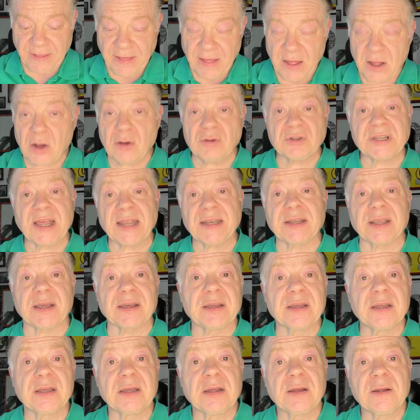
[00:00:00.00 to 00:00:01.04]
Oh, Xander,
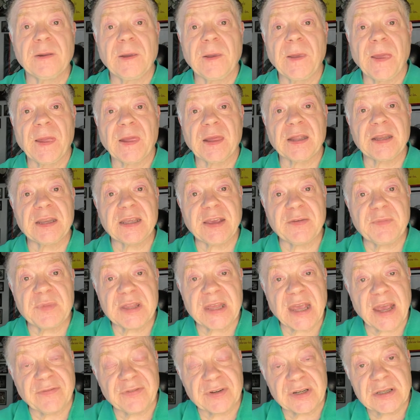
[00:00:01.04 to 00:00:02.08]
can you give me
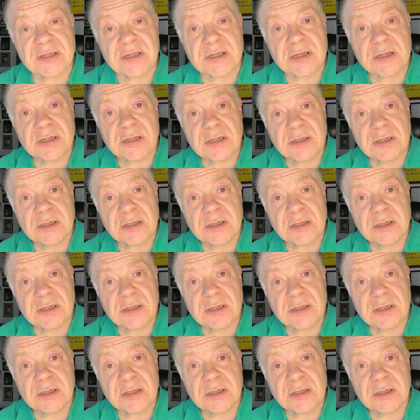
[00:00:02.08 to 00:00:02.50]
the evidence?